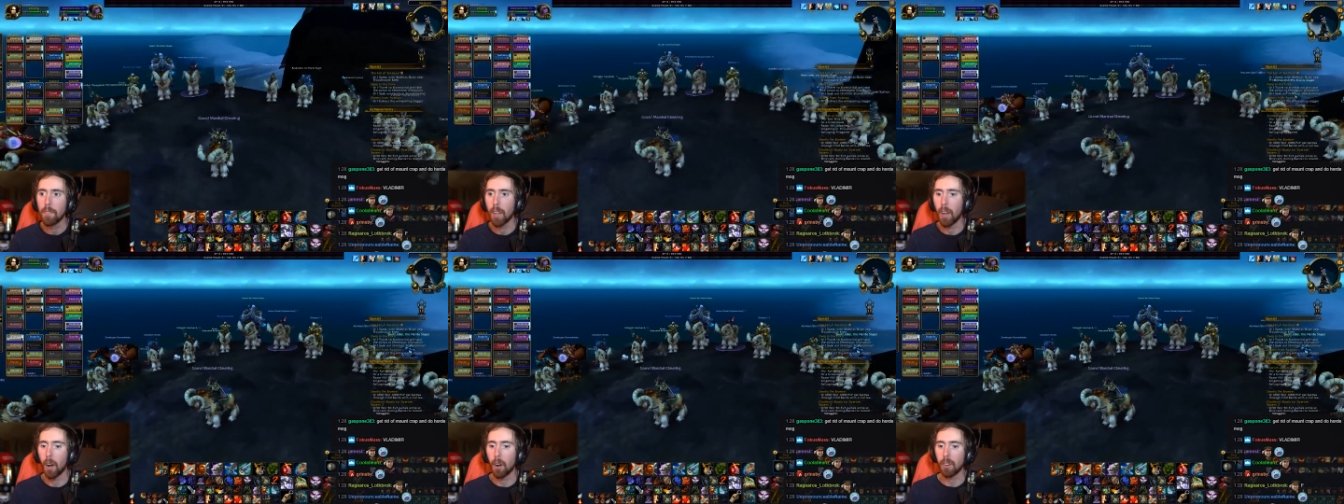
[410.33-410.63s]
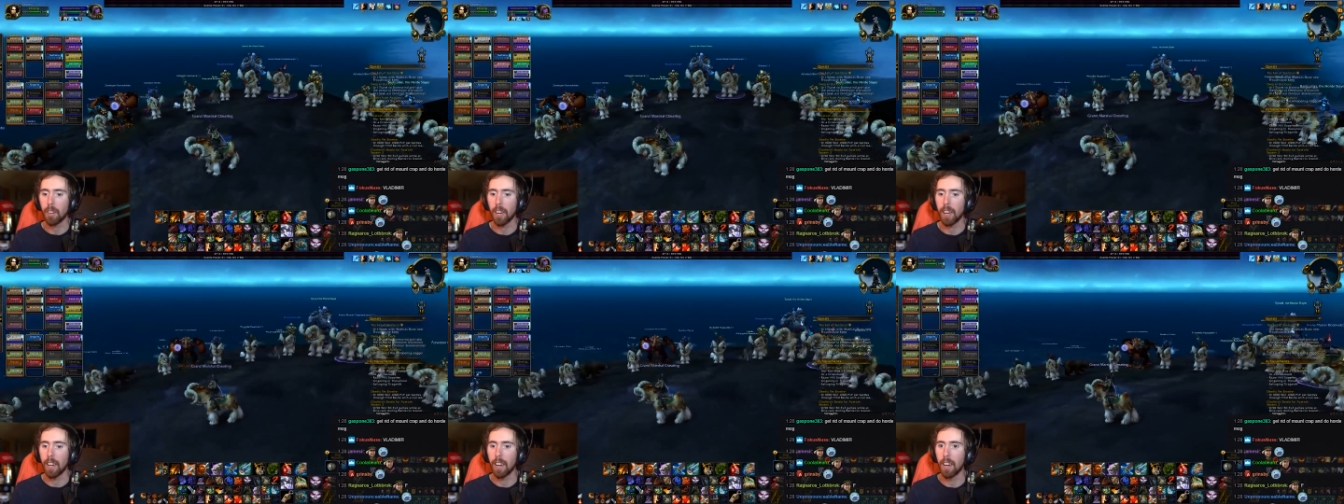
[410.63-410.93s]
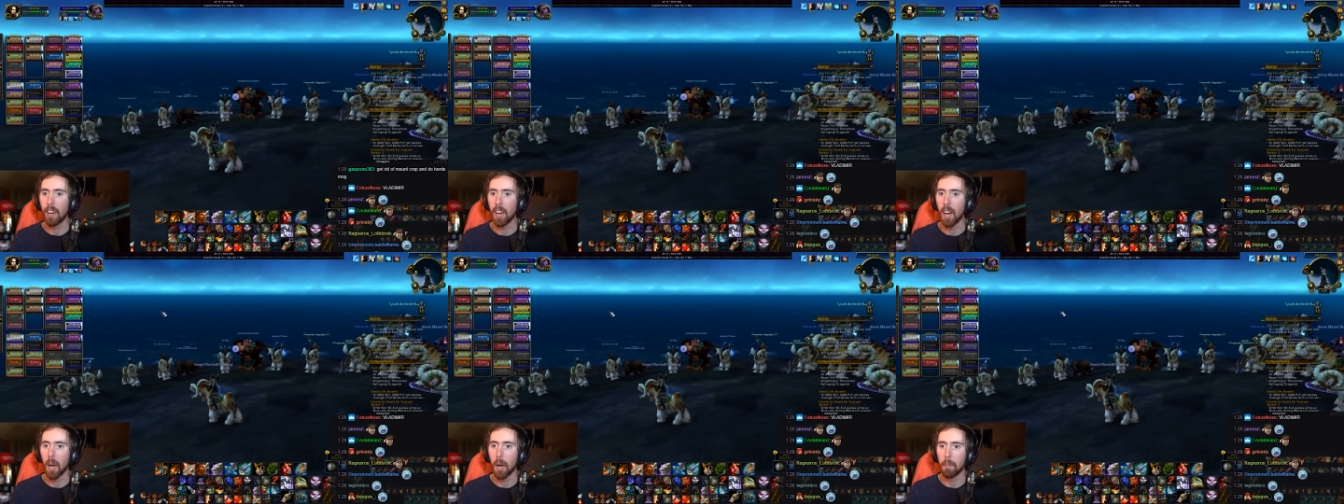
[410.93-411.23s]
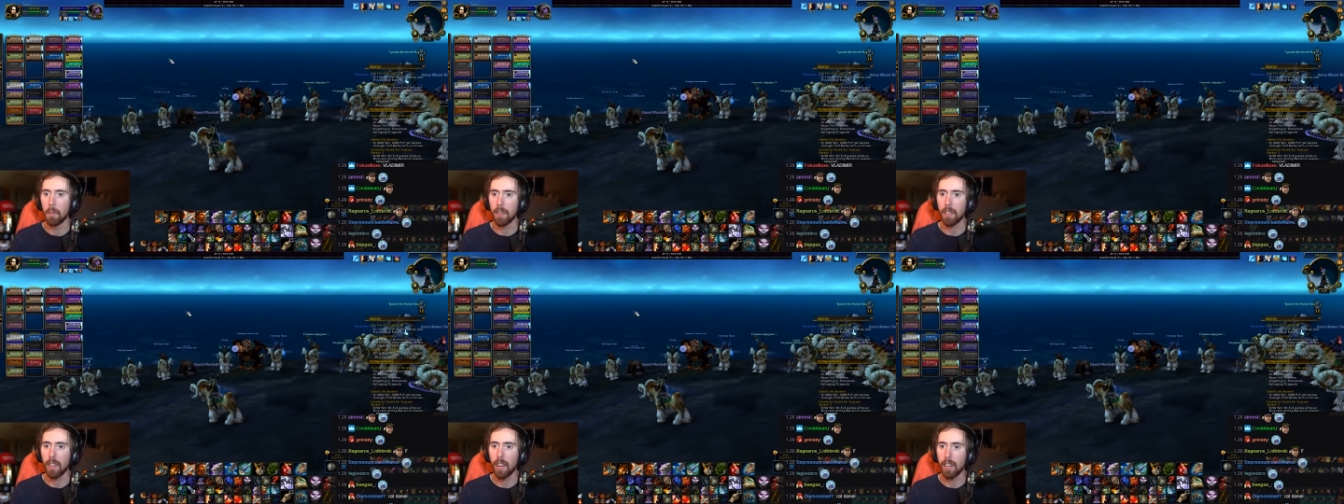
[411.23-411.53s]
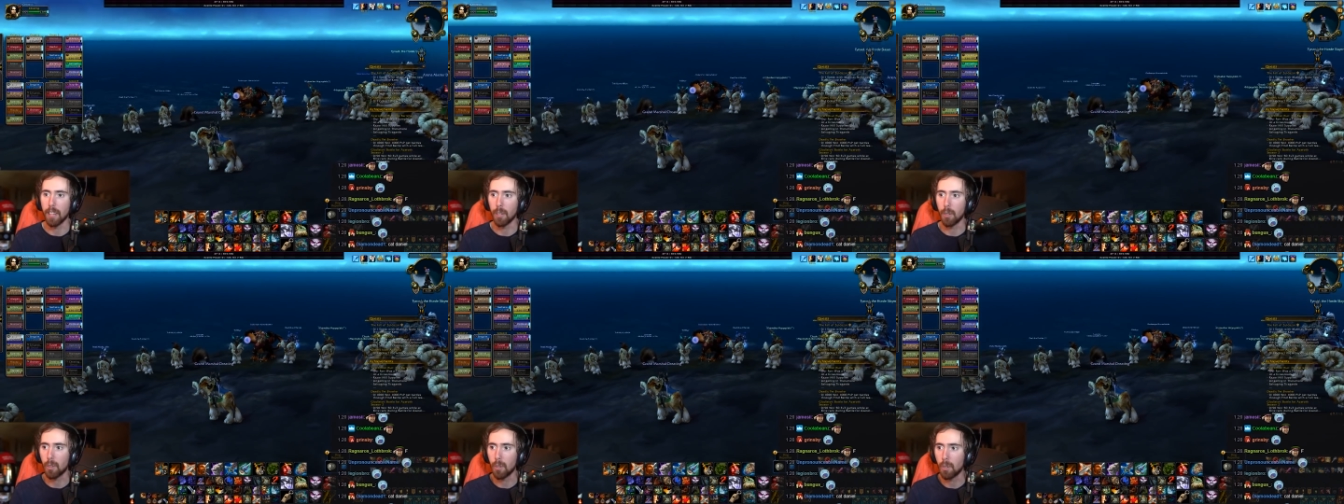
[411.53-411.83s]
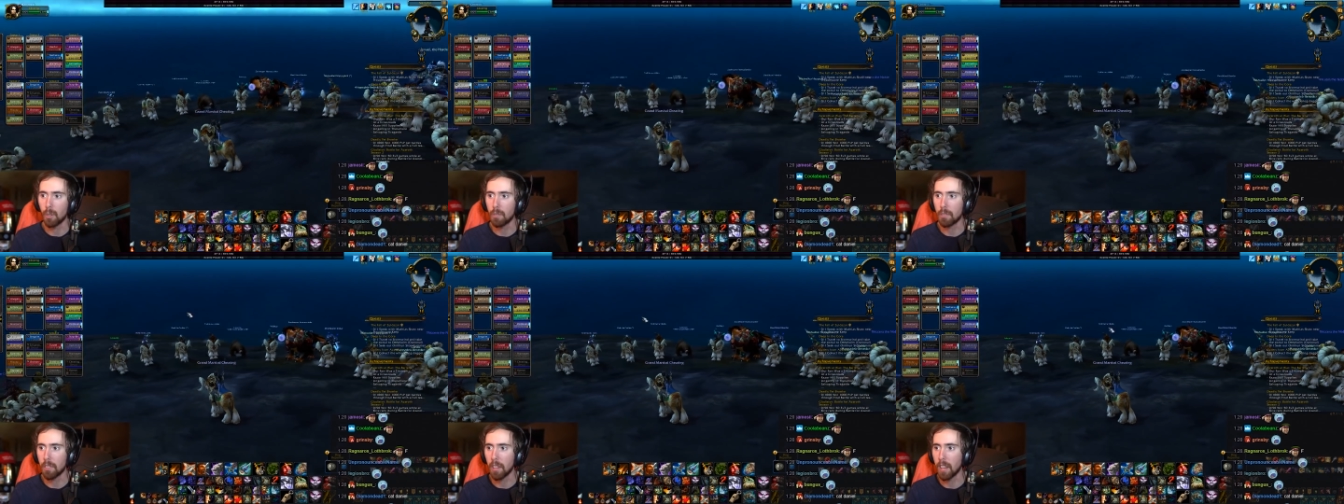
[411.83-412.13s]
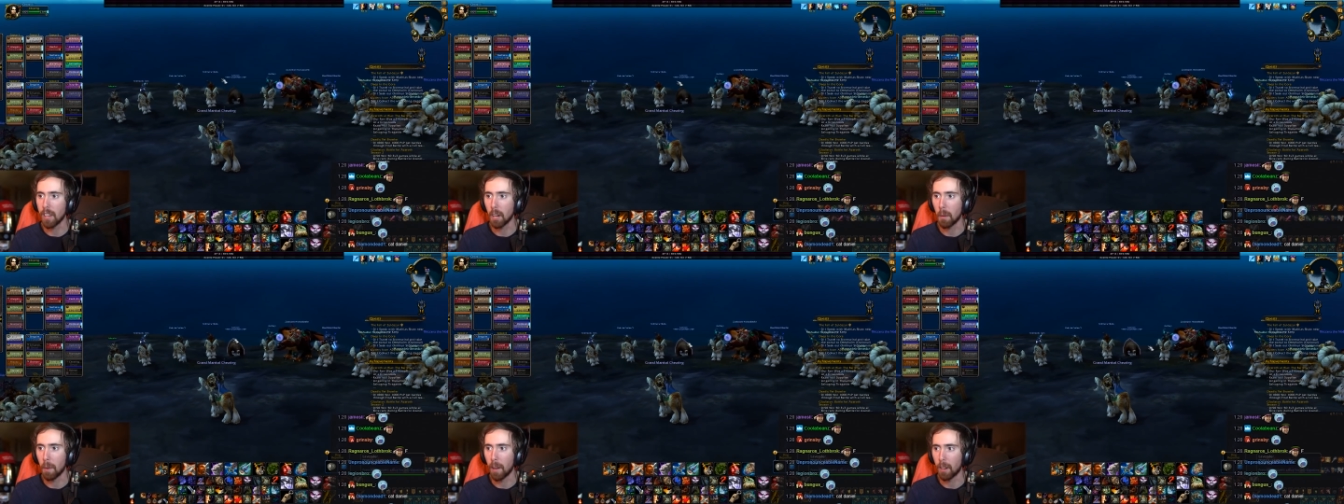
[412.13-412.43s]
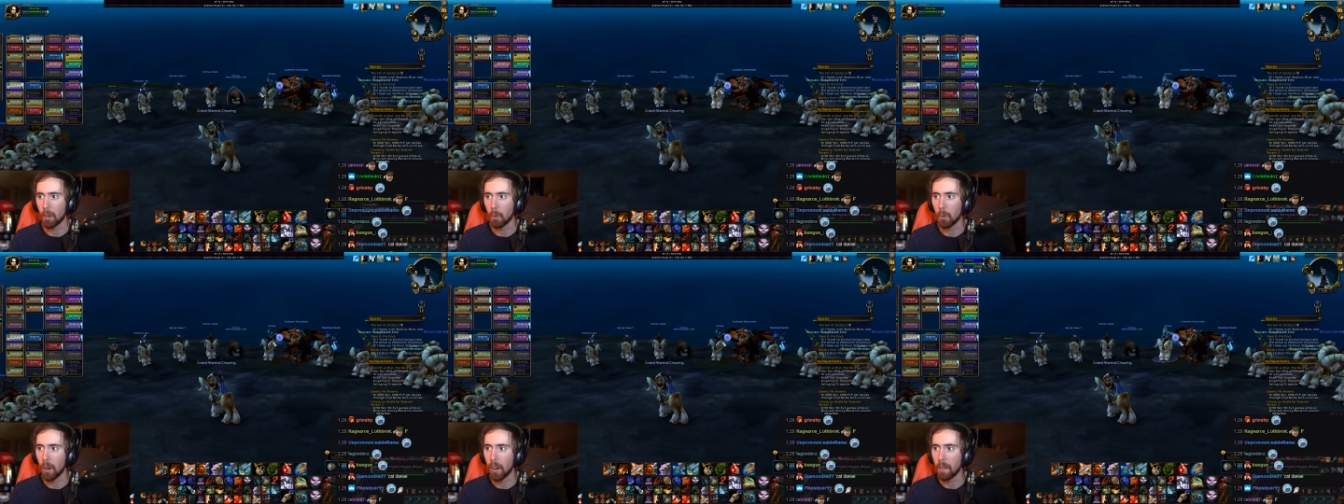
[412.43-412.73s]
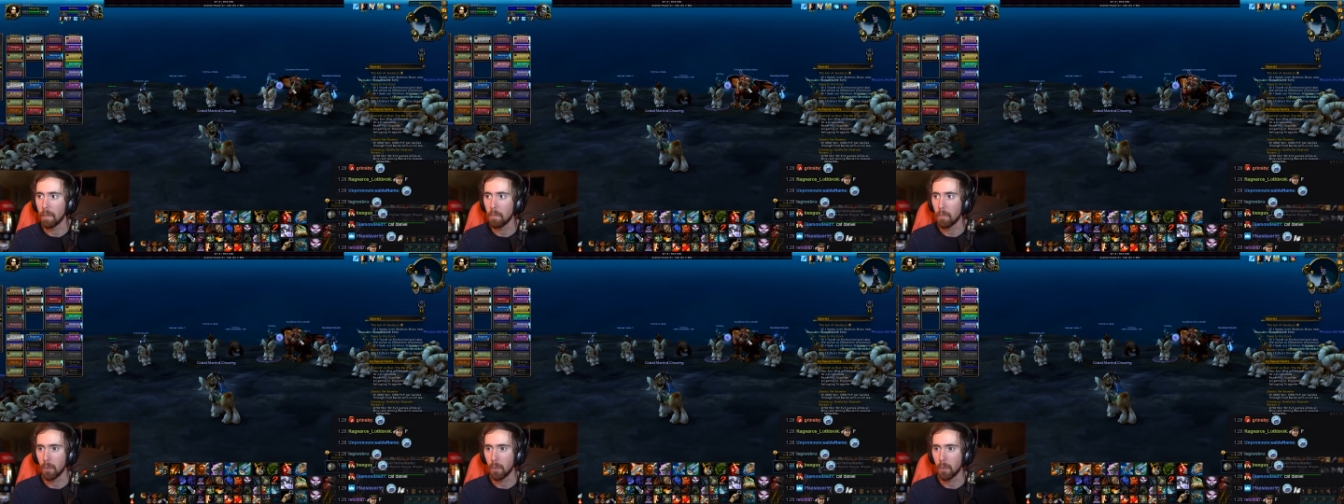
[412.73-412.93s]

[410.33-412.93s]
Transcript: Okay, um, yeah, you, you stay no matter what.